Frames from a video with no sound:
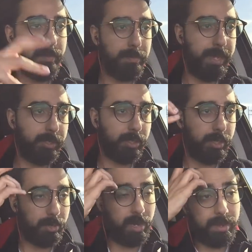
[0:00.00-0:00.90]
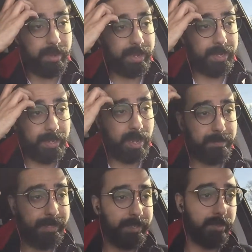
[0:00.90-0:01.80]
make sure you're getting
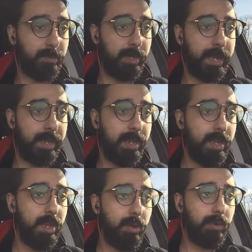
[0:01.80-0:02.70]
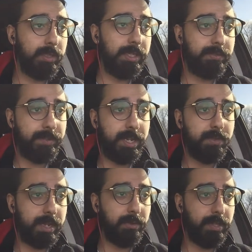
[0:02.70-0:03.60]
updates on when I release
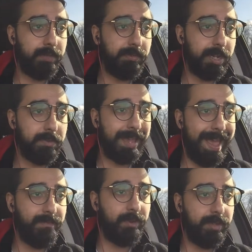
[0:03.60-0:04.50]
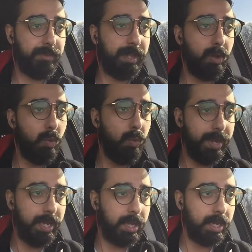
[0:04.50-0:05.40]
videos. I release videos every single
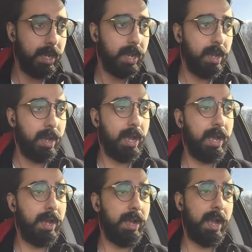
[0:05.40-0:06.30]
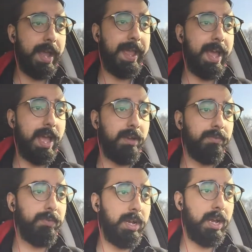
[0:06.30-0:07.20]
week. I
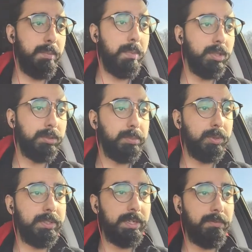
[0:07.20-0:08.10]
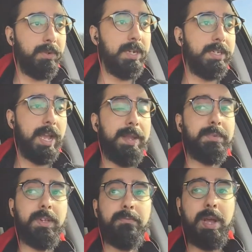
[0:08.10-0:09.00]
have multiple different
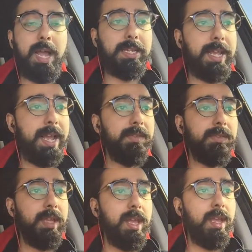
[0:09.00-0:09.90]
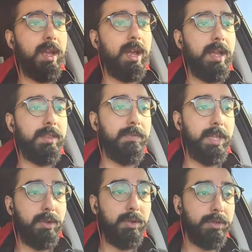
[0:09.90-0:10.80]
types of podcasts. The
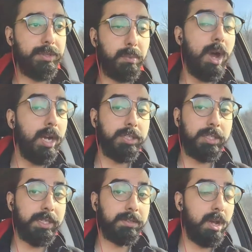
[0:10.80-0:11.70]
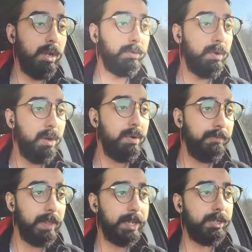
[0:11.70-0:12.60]
video you just watched is called Road
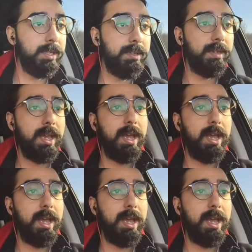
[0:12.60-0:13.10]
Reflections.